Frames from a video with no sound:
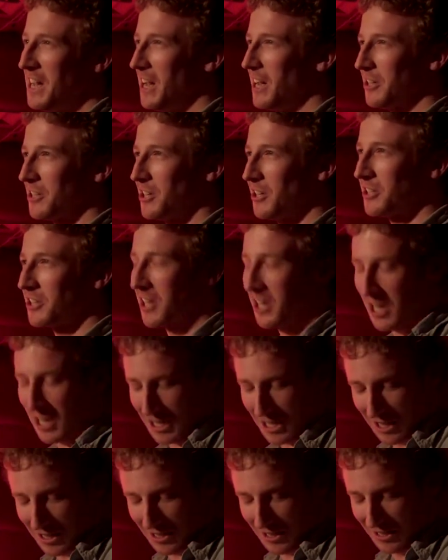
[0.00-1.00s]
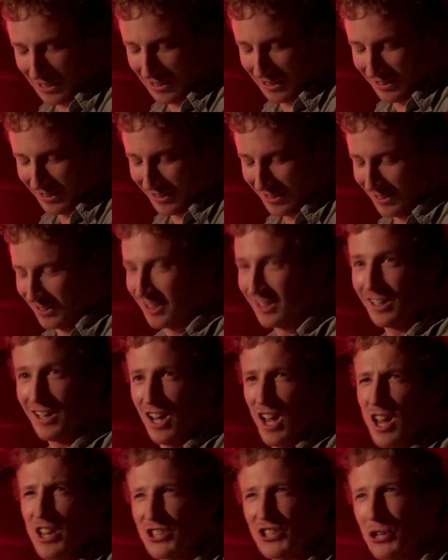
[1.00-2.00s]
How ah, she's kicking.
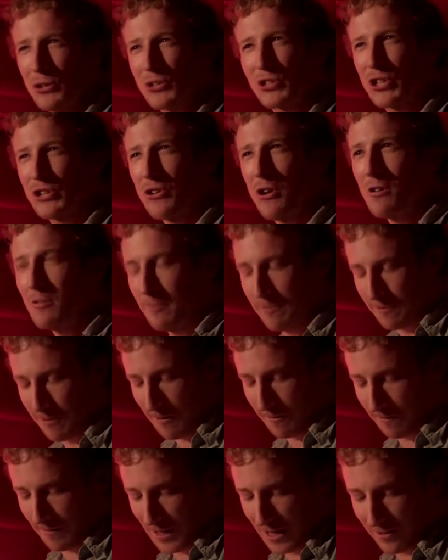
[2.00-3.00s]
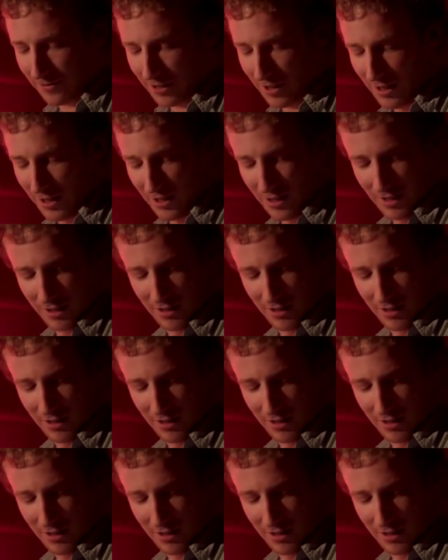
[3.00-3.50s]
It's too strong for a fever.